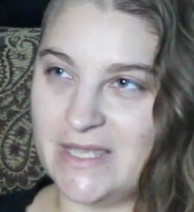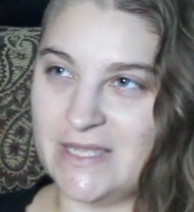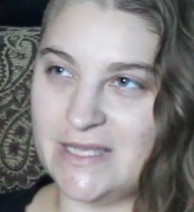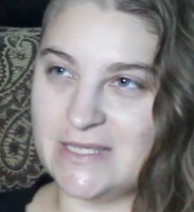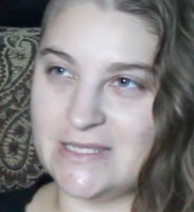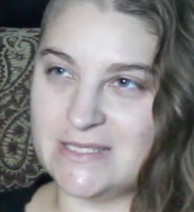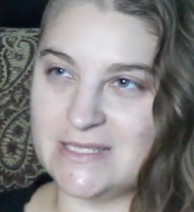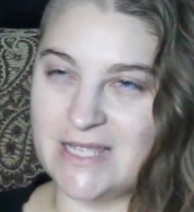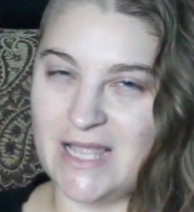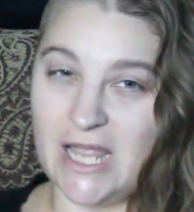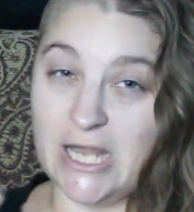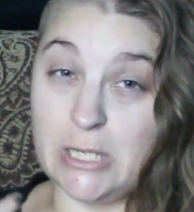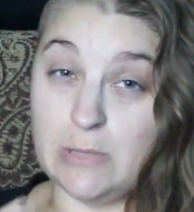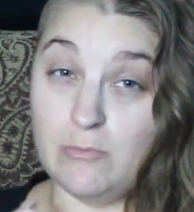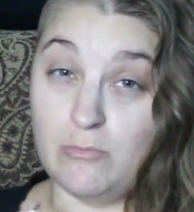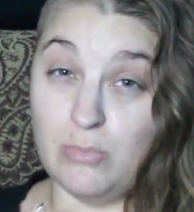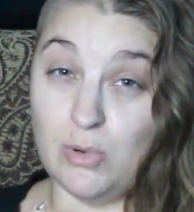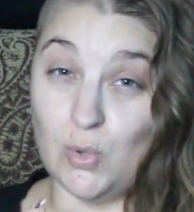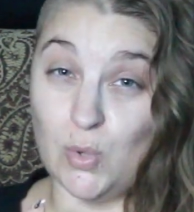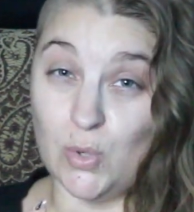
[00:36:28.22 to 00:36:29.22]
it's kind
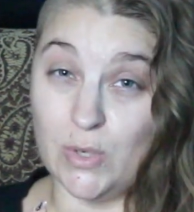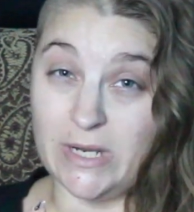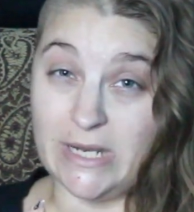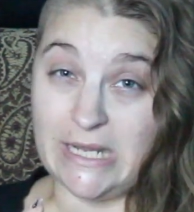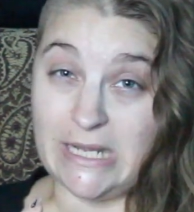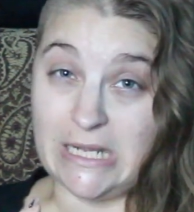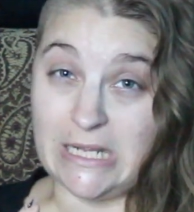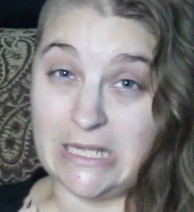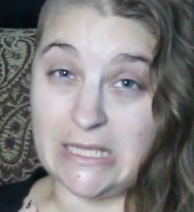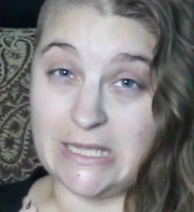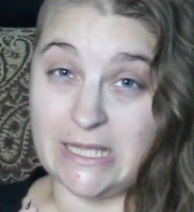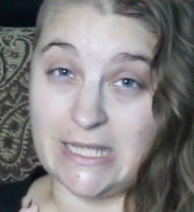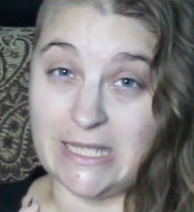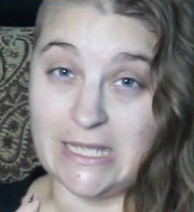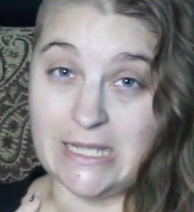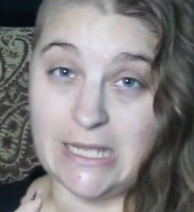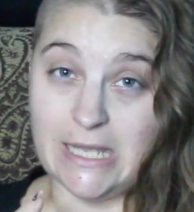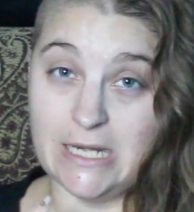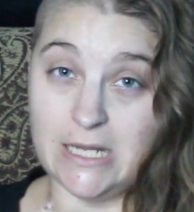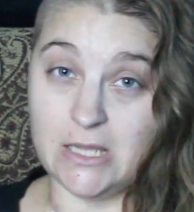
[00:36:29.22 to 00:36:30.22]
of boring. Like it
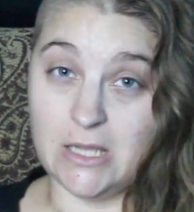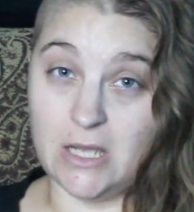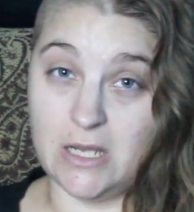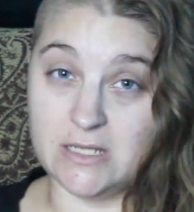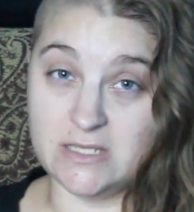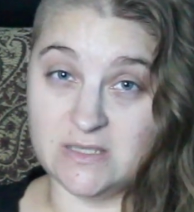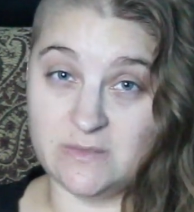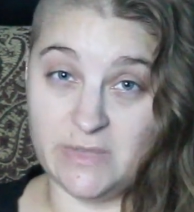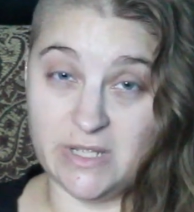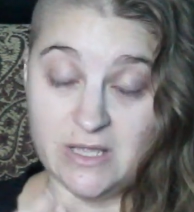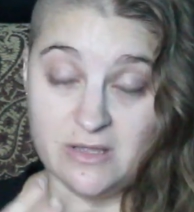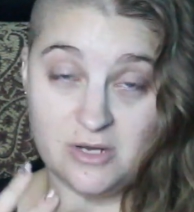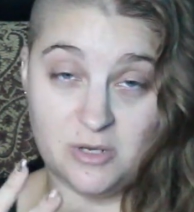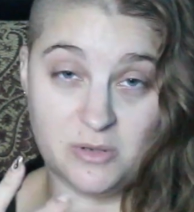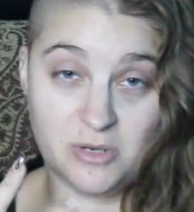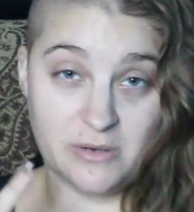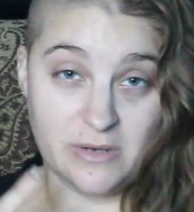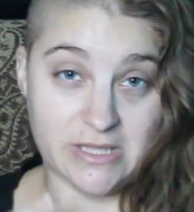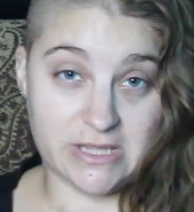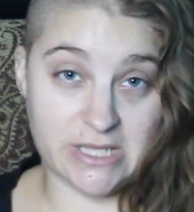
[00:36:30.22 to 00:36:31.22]
kind of lost me a little
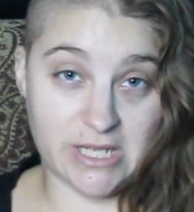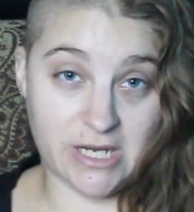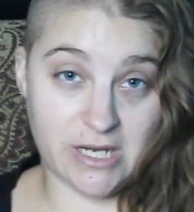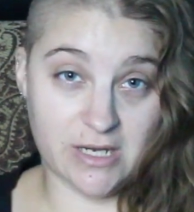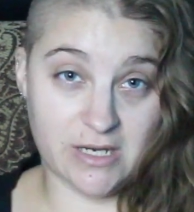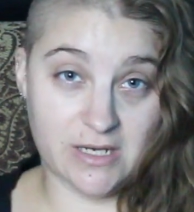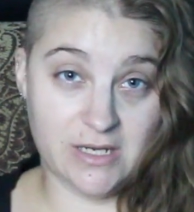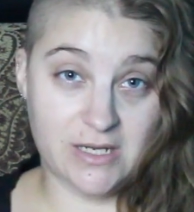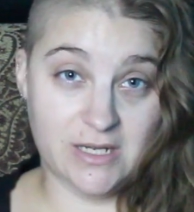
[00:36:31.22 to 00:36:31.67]
bit right there.